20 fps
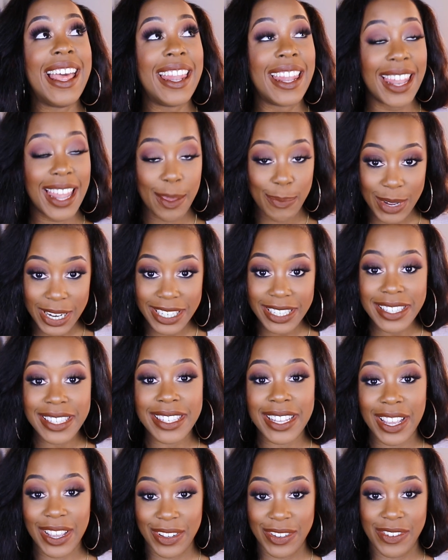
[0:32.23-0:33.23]
And let me
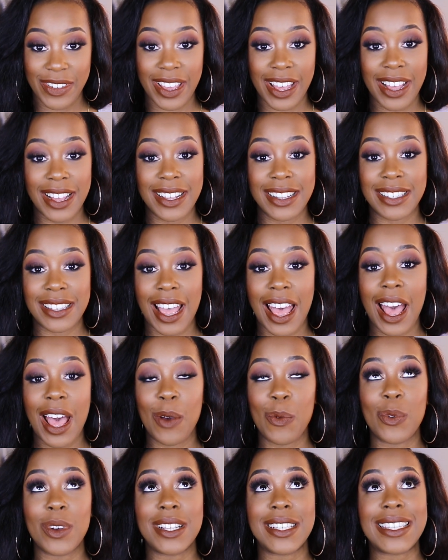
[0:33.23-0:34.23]
just tell you guys,
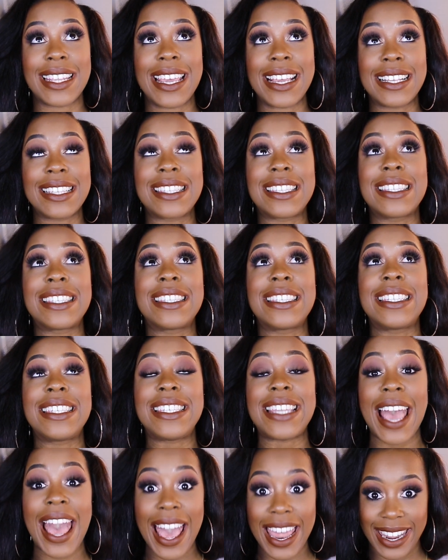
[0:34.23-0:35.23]
I was
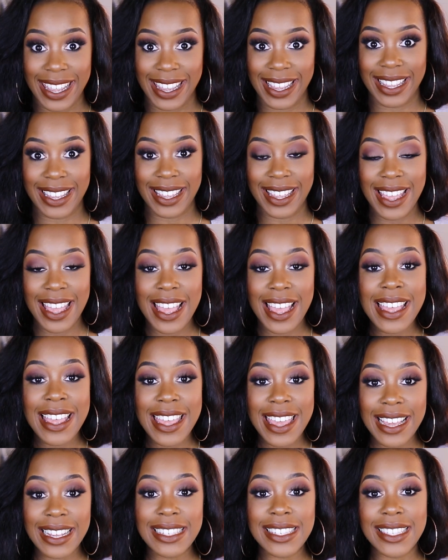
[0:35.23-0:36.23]
ecstatic
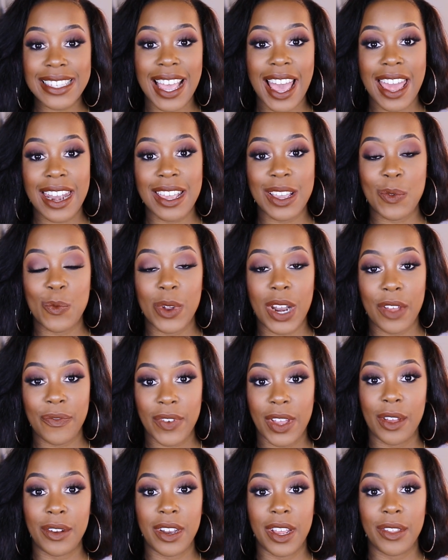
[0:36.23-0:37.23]
ecstatic when I
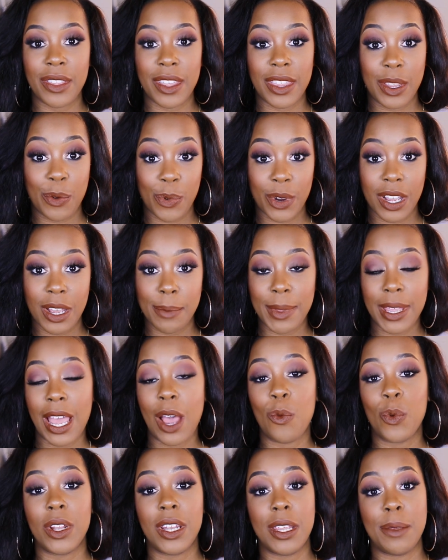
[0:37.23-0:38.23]
found out that they were coming
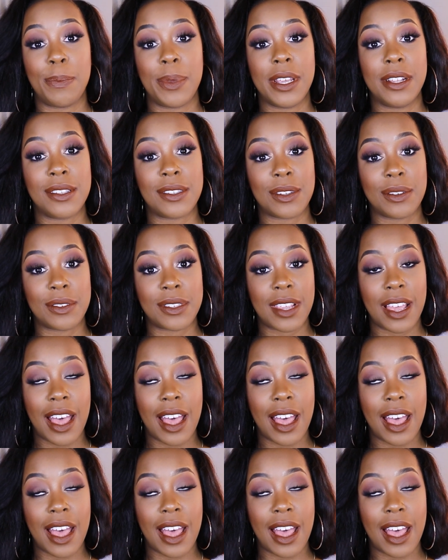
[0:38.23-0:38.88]
out with lip pencils.